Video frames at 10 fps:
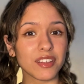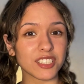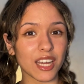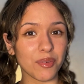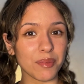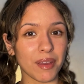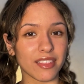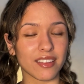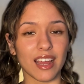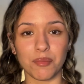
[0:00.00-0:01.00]
the shadowing
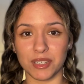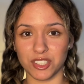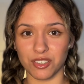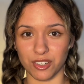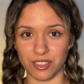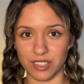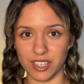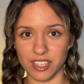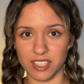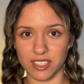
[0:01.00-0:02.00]
method I mentioned
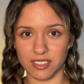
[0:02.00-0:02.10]
earlier?